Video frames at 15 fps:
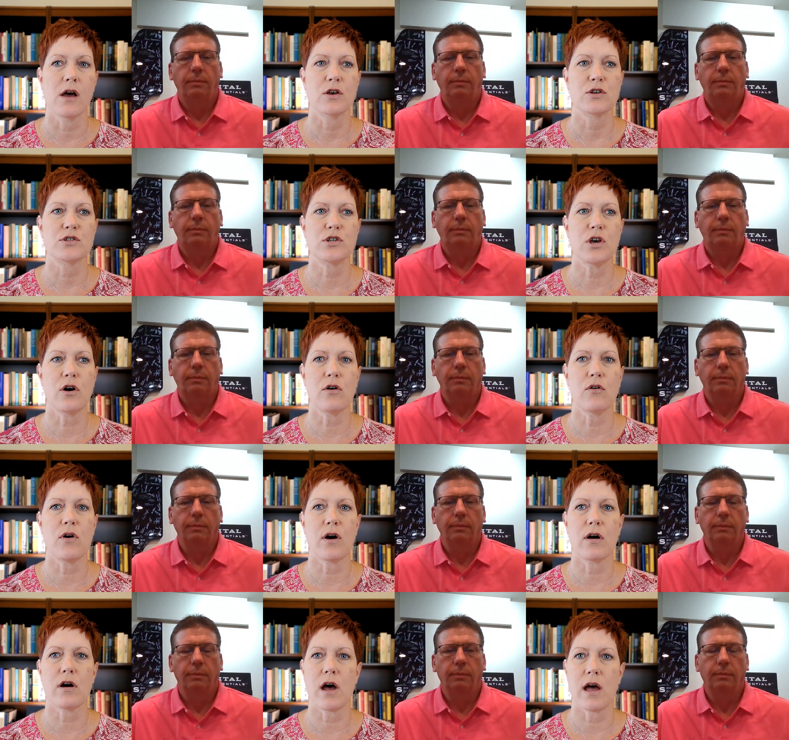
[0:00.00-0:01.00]

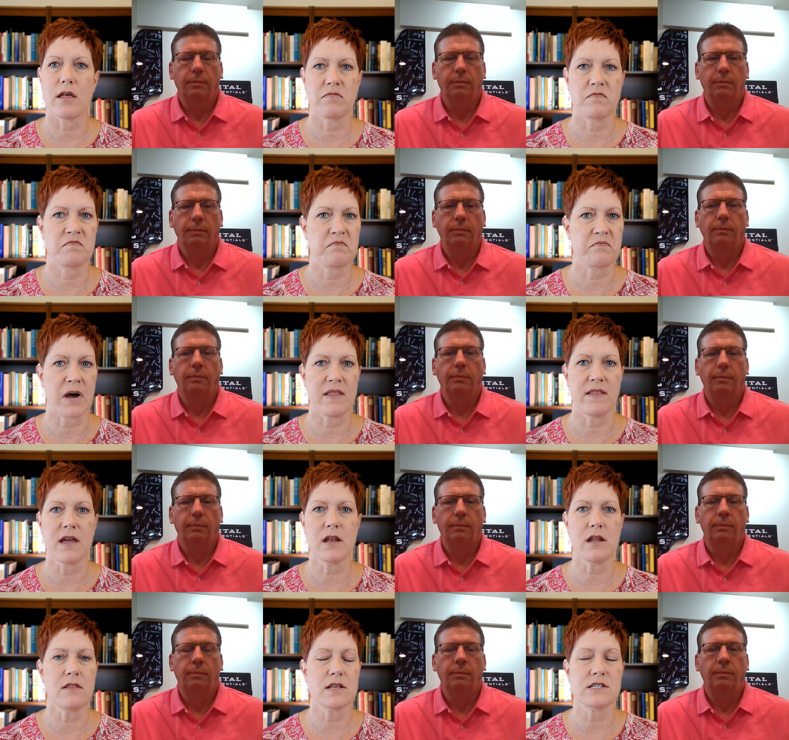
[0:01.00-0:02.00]
Speaker 1: So by the
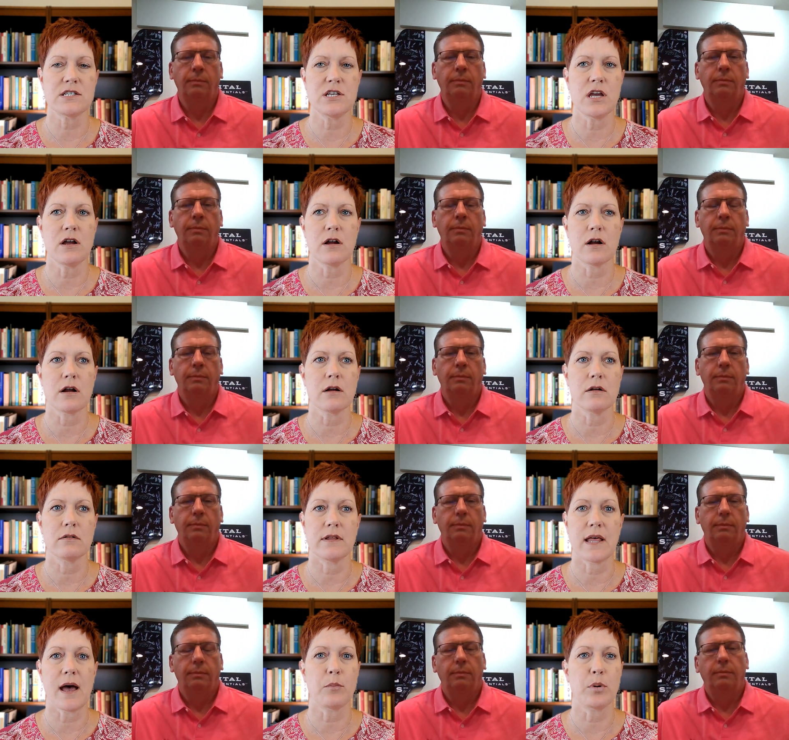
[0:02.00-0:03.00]
end of this year,
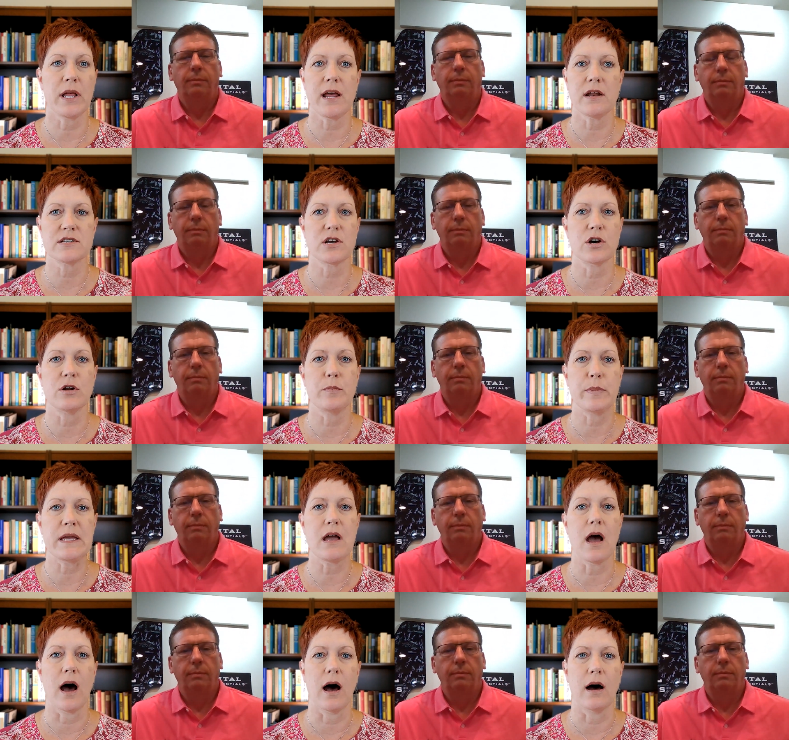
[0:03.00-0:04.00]
that plant is going to
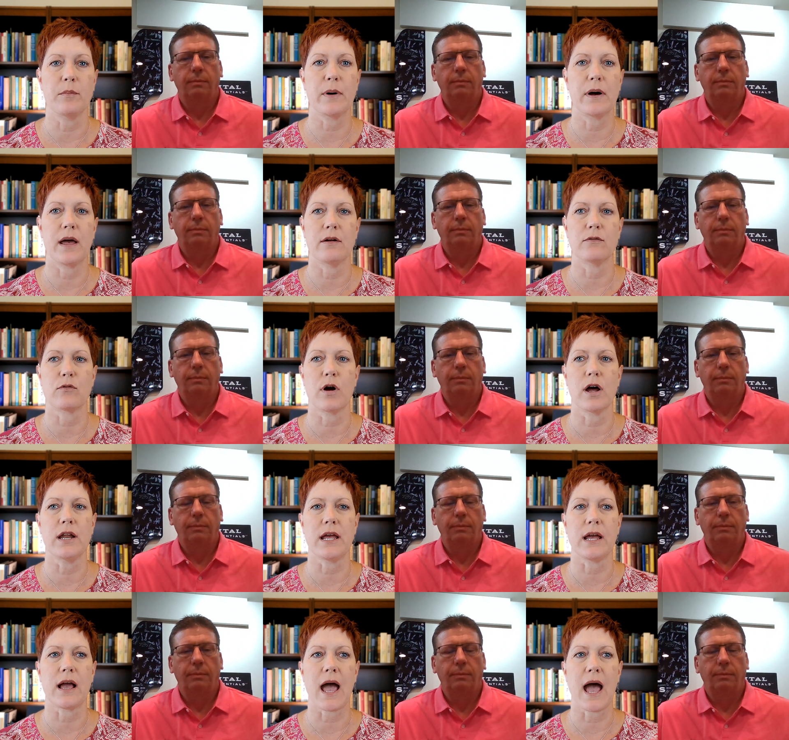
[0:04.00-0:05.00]
be up and
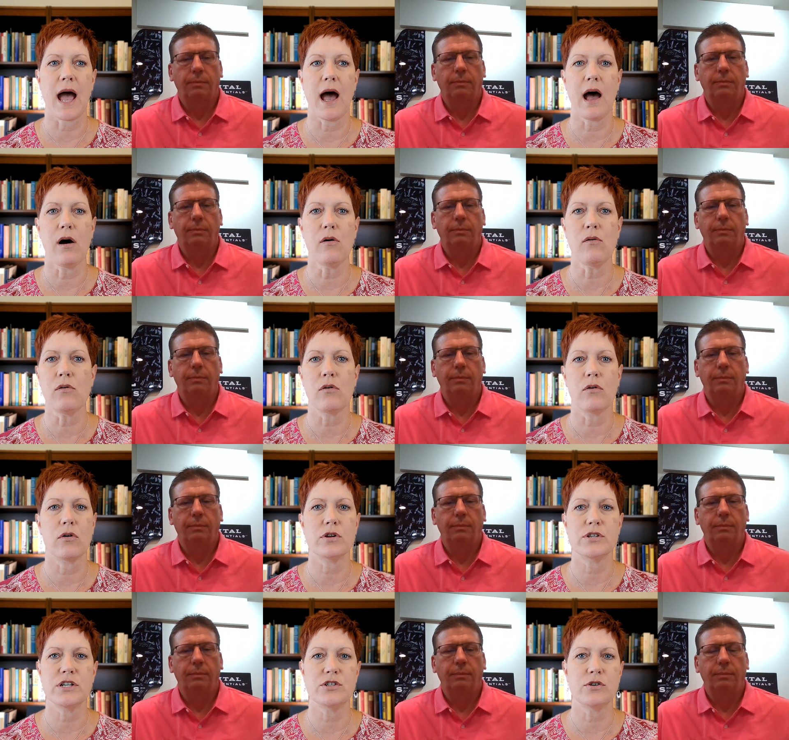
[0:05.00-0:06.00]
running. How
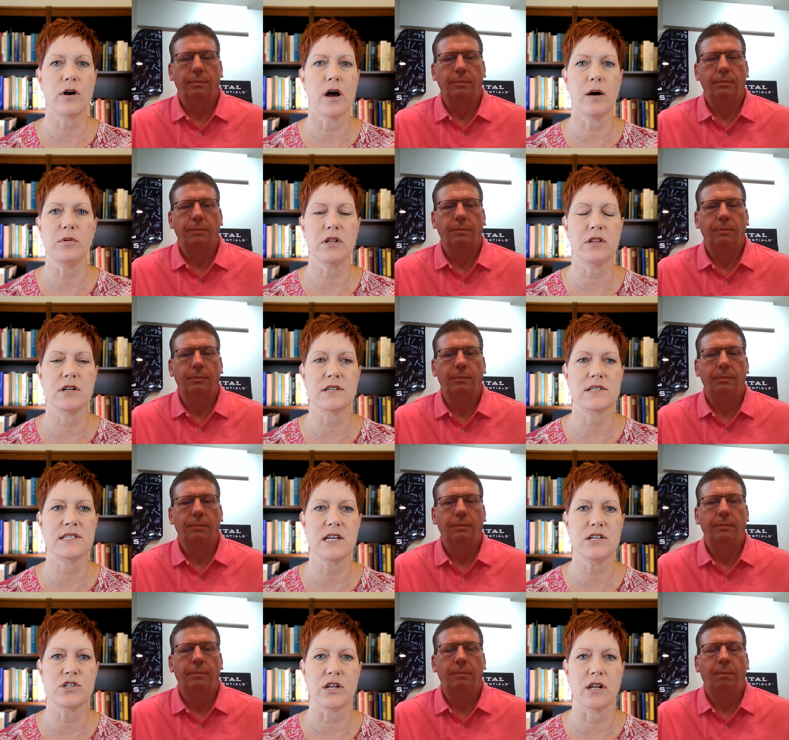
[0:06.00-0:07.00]
did you come to the
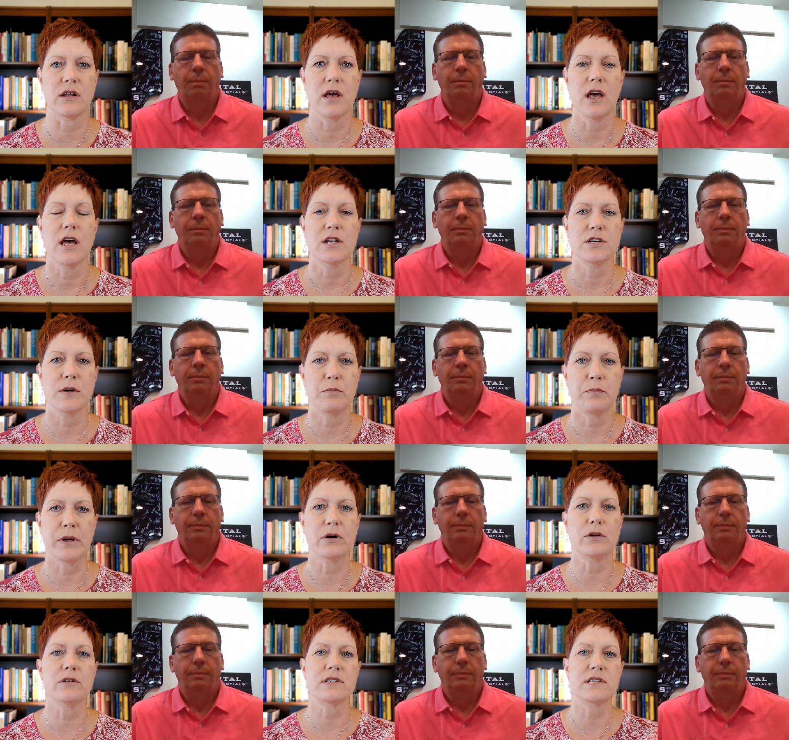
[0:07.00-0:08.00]
decision to
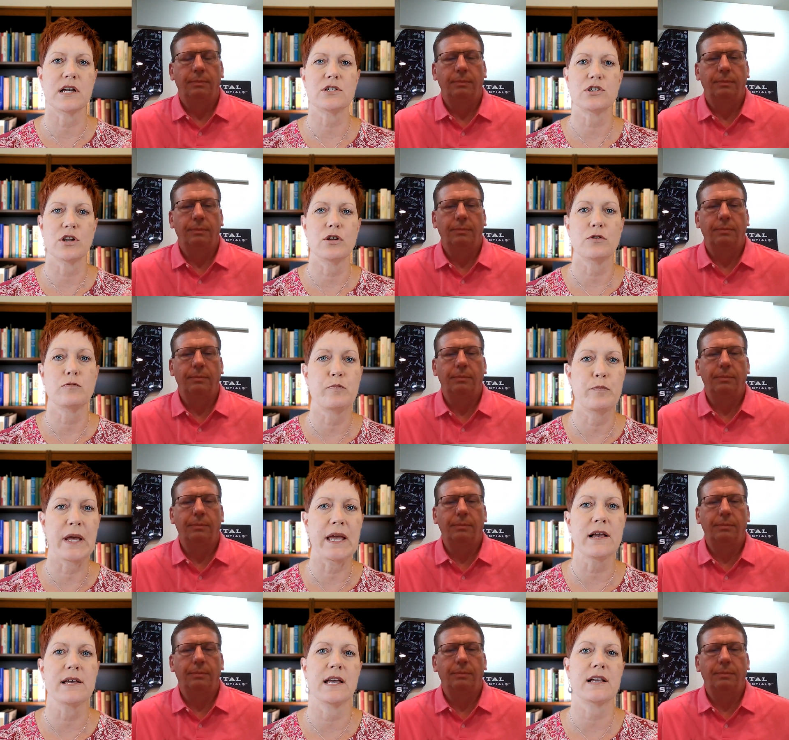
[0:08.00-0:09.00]
build such a
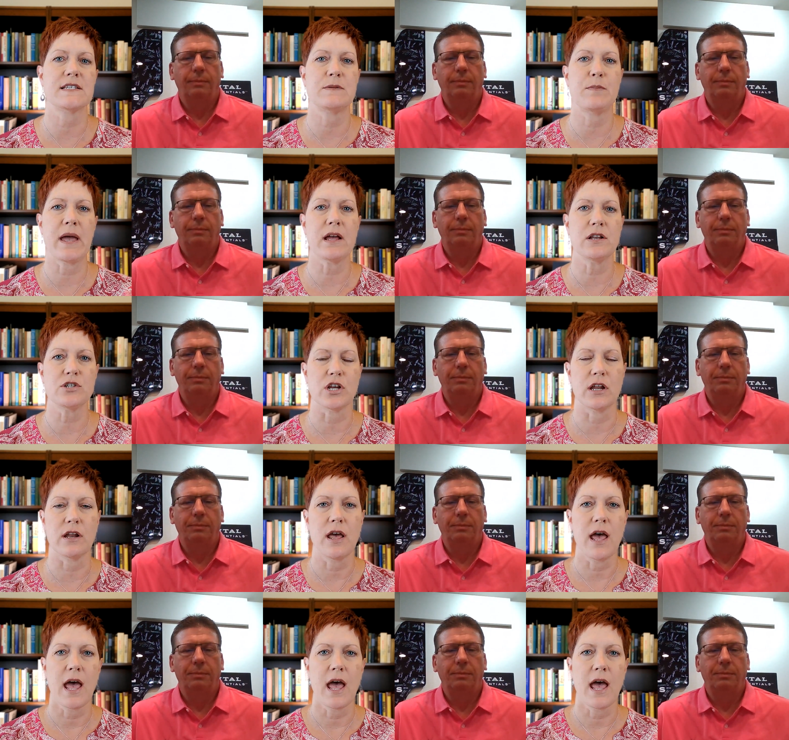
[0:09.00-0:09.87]
big expansion